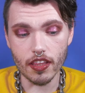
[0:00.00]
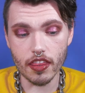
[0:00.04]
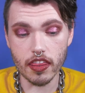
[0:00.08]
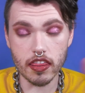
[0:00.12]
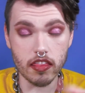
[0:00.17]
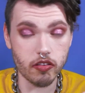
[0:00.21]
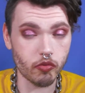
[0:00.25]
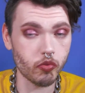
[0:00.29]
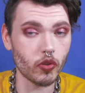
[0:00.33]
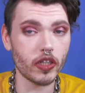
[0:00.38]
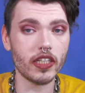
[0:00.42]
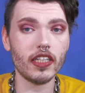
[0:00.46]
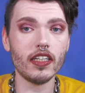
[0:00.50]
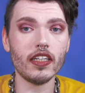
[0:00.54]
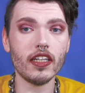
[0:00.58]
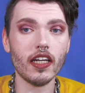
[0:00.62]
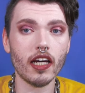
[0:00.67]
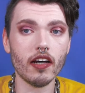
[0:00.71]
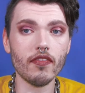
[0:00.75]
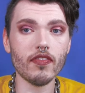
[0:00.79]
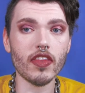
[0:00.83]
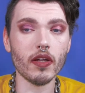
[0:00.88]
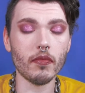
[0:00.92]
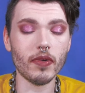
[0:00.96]
3
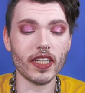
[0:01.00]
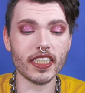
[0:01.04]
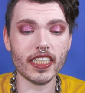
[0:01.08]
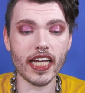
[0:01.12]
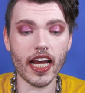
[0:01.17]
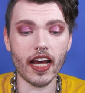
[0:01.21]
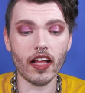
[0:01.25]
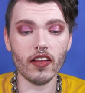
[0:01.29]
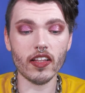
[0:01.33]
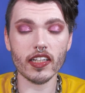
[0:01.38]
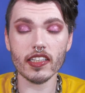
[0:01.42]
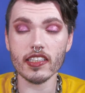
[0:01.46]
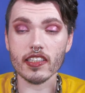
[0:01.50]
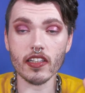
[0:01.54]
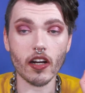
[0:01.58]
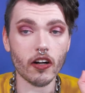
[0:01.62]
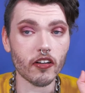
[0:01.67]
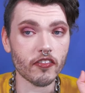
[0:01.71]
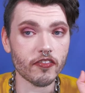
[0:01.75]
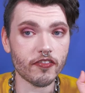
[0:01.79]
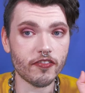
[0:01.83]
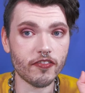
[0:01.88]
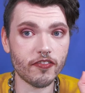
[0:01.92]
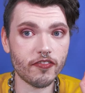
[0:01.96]
of the metallics
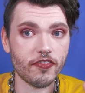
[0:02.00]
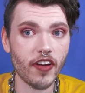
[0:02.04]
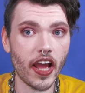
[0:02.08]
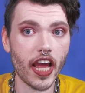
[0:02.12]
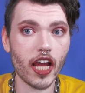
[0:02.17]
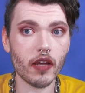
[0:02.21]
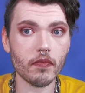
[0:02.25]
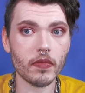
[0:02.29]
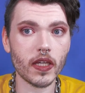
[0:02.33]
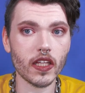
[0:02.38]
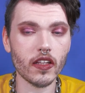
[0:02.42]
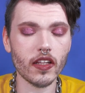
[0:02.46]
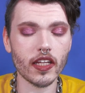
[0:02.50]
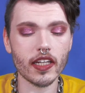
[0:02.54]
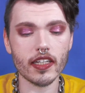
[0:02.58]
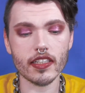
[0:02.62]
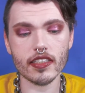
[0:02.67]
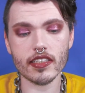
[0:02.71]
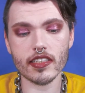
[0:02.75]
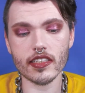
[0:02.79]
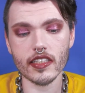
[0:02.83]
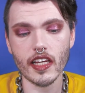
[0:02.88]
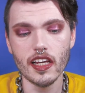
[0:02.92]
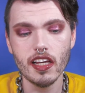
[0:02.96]
are
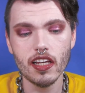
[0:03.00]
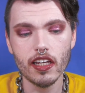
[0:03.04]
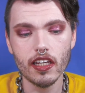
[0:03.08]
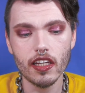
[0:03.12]
fabulous.